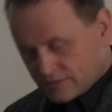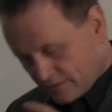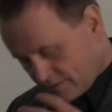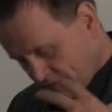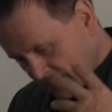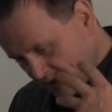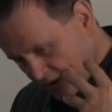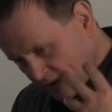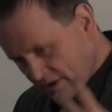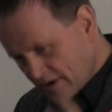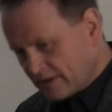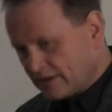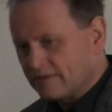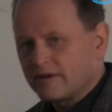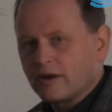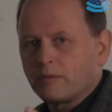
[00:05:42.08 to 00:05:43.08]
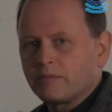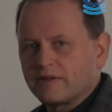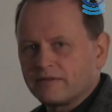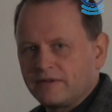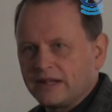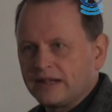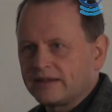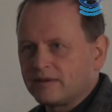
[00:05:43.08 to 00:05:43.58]
He sort of developed
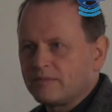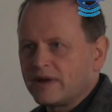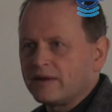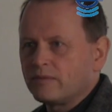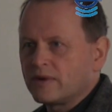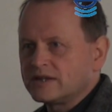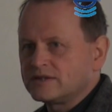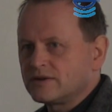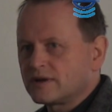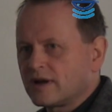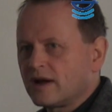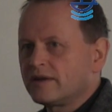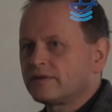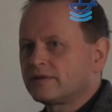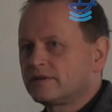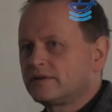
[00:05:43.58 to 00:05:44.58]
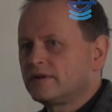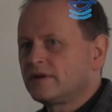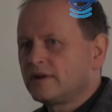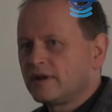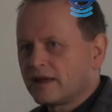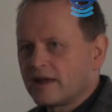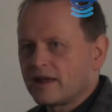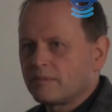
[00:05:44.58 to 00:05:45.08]
the field in many ways. You cannot
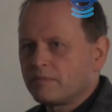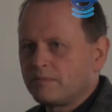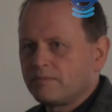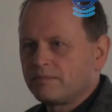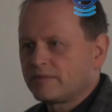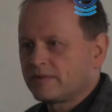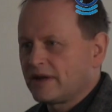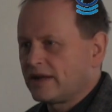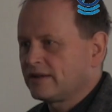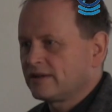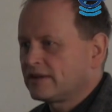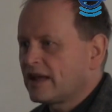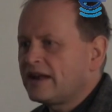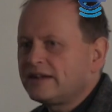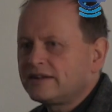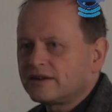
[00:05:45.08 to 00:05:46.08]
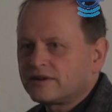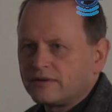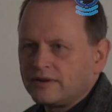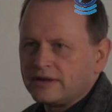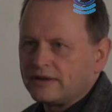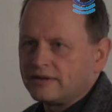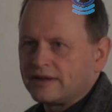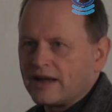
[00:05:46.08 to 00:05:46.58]
get any
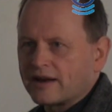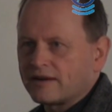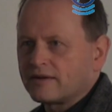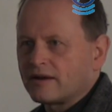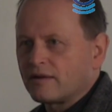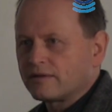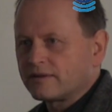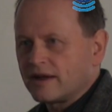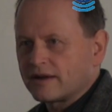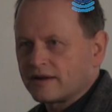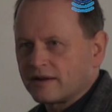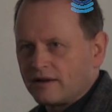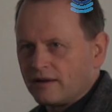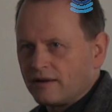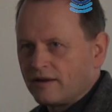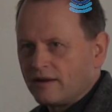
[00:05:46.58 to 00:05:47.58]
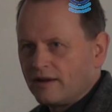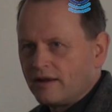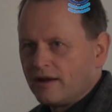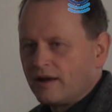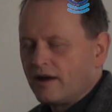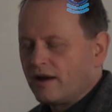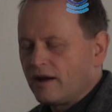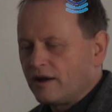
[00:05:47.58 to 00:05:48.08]
degree in technical
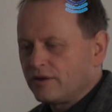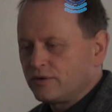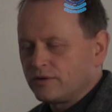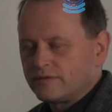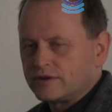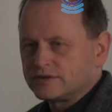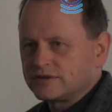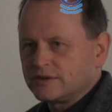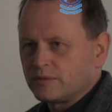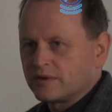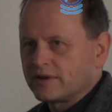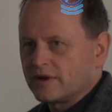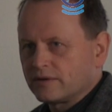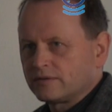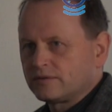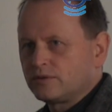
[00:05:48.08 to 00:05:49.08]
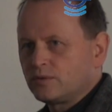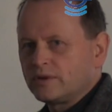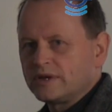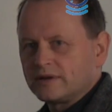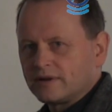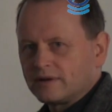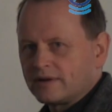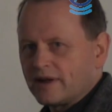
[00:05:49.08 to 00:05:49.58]
university without
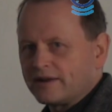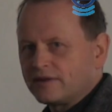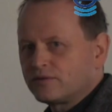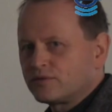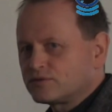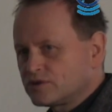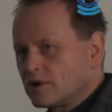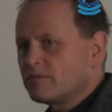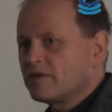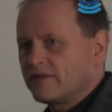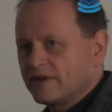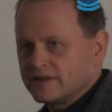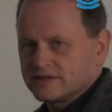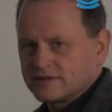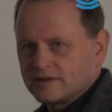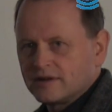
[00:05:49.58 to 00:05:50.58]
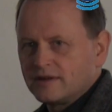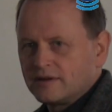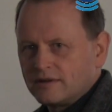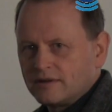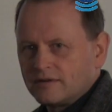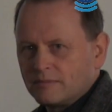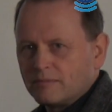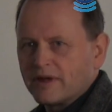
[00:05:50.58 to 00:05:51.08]
getting through some of his
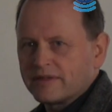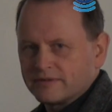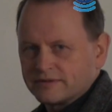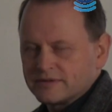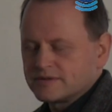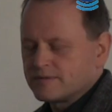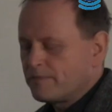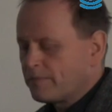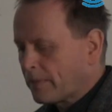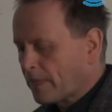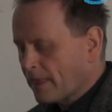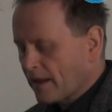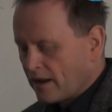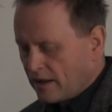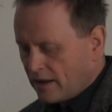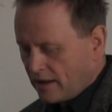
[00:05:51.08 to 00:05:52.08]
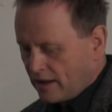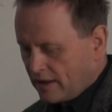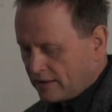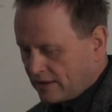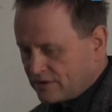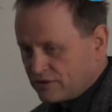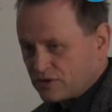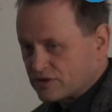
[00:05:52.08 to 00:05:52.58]
methods.
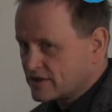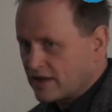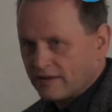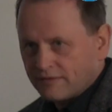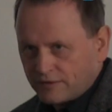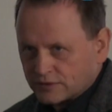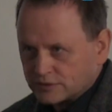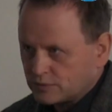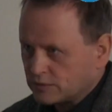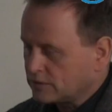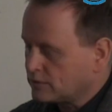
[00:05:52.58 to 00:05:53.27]
And your cell phones